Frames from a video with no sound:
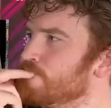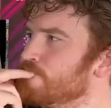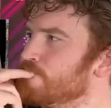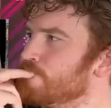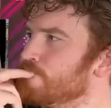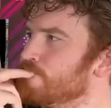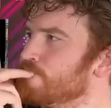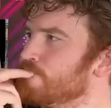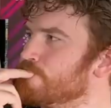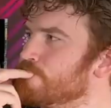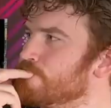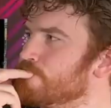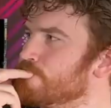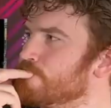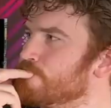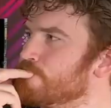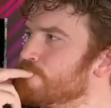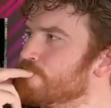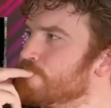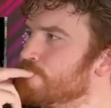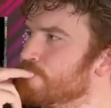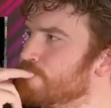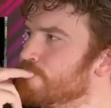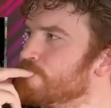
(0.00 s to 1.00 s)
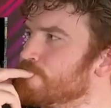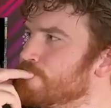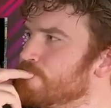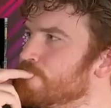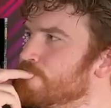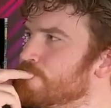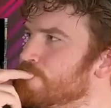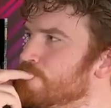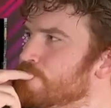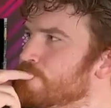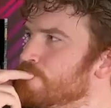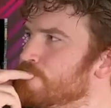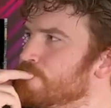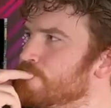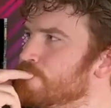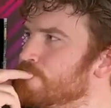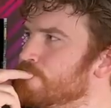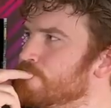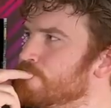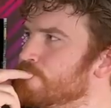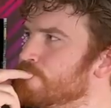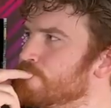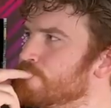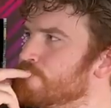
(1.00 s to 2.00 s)

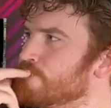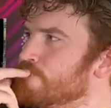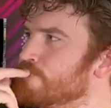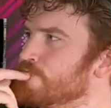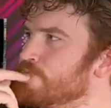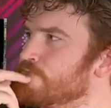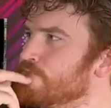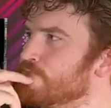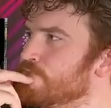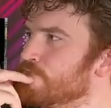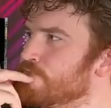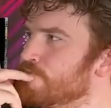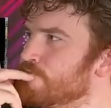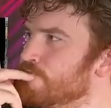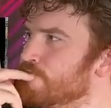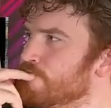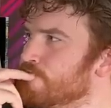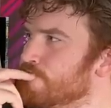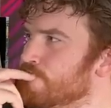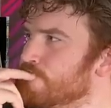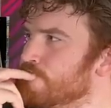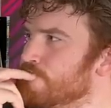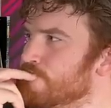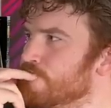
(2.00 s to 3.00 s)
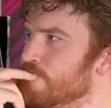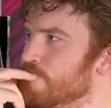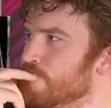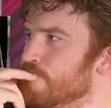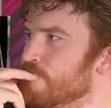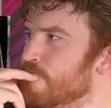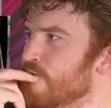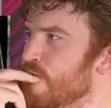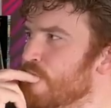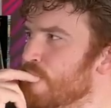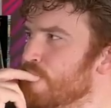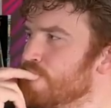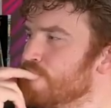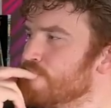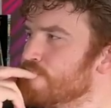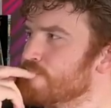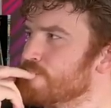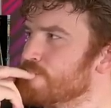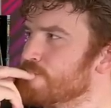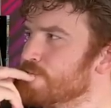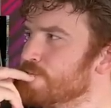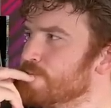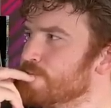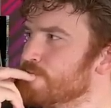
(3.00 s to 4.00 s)

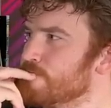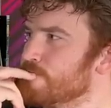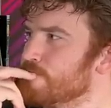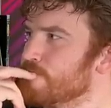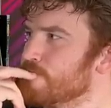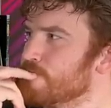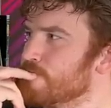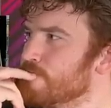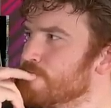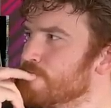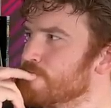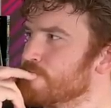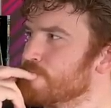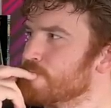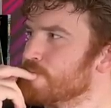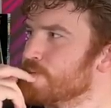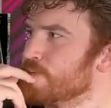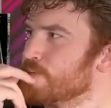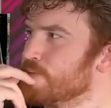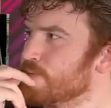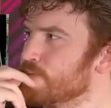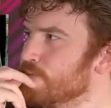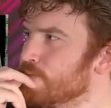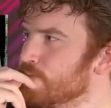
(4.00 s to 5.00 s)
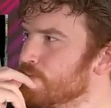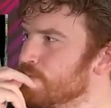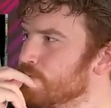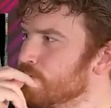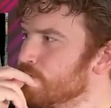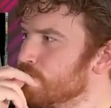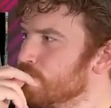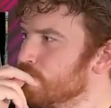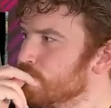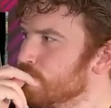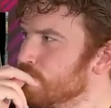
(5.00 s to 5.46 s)
No words are spoken by the person on screen.